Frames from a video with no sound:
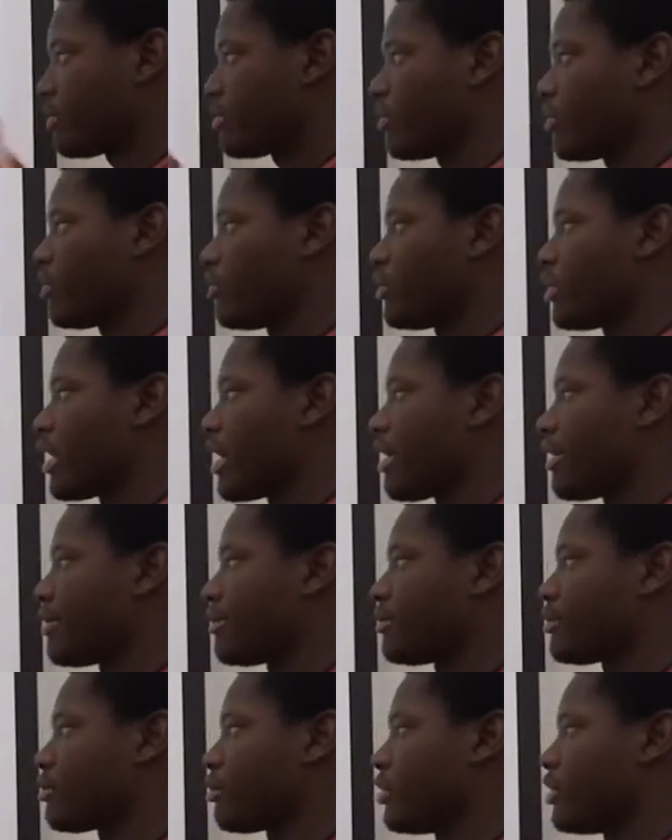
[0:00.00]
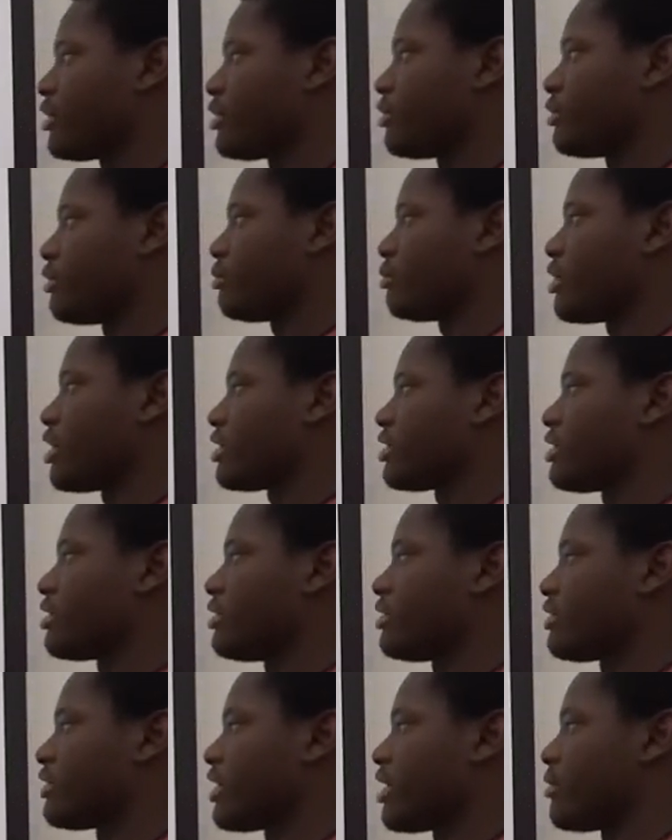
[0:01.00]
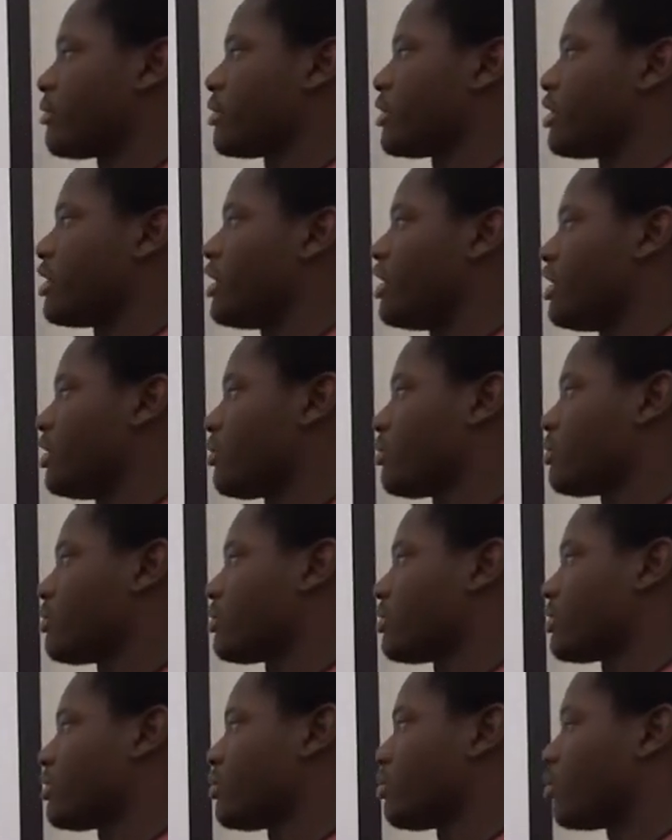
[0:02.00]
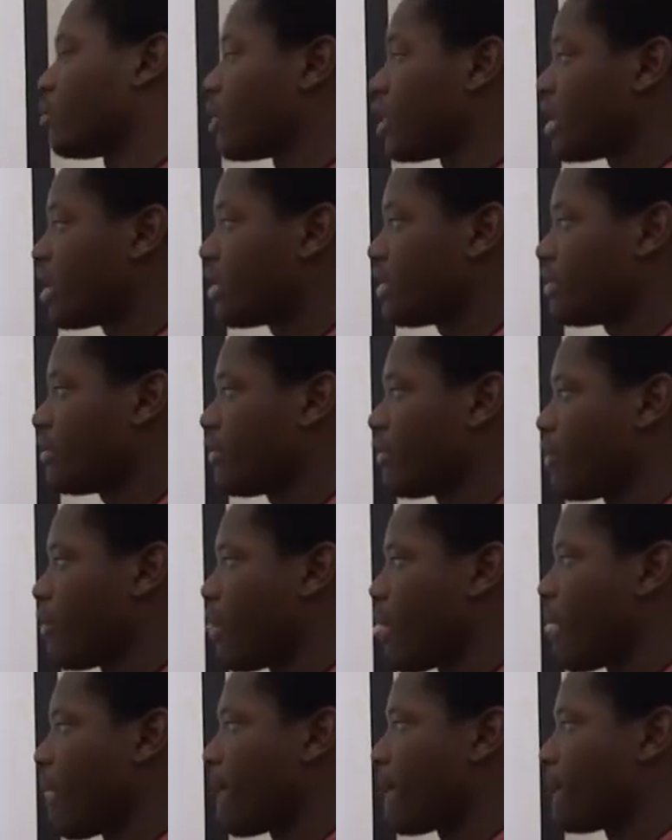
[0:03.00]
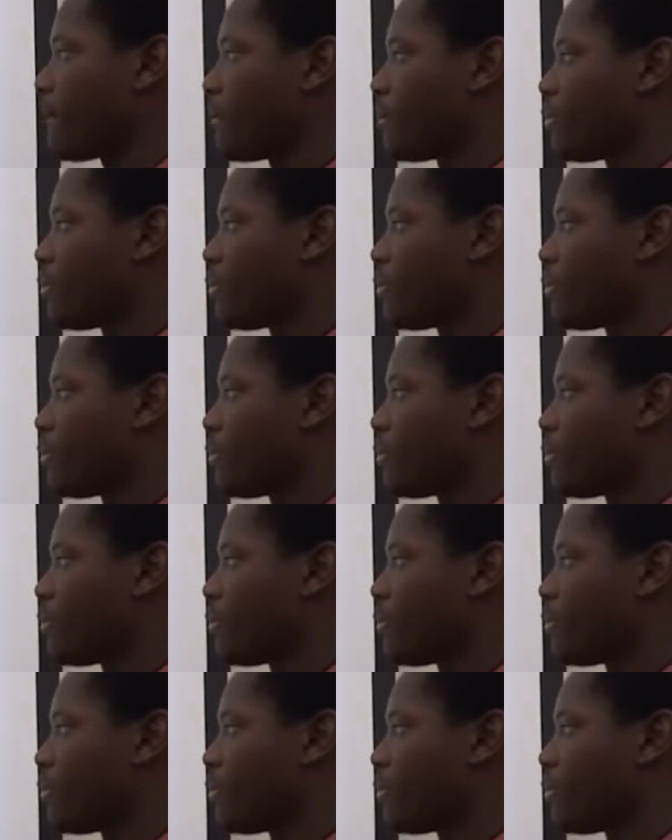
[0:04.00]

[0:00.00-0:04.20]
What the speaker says: For example, if you have 22 modulus 7 equals 1,